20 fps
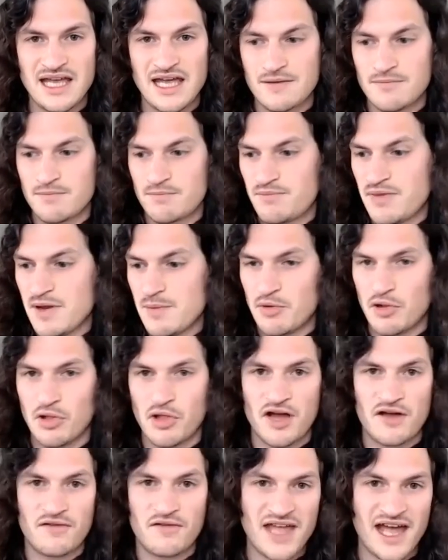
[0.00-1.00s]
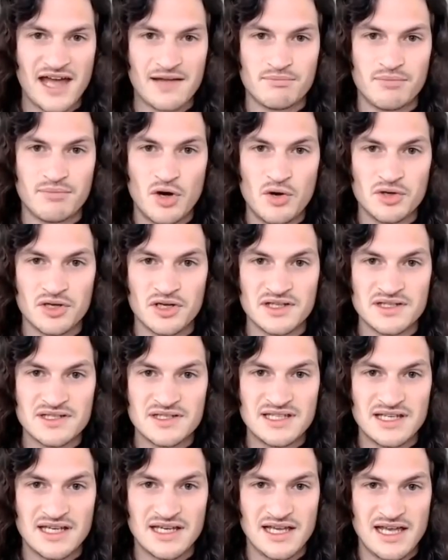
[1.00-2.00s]
And people love that
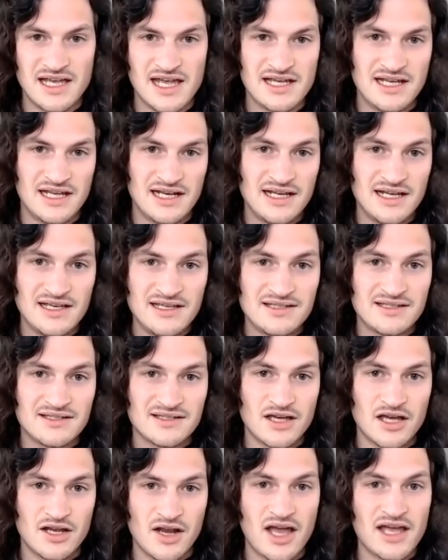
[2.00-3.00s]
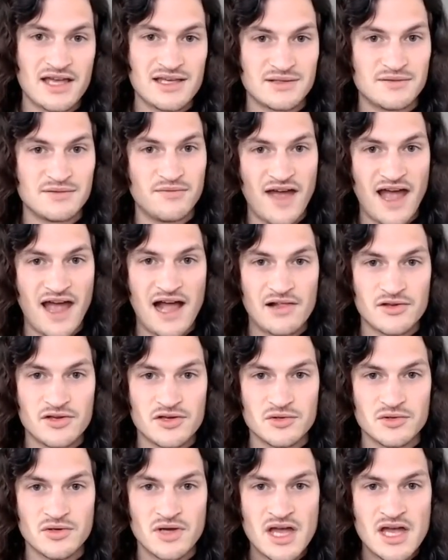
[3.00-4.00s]
bonus, and it is a nice
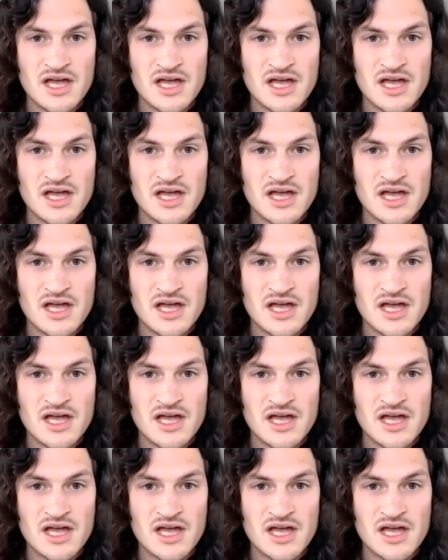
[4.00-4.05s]
value.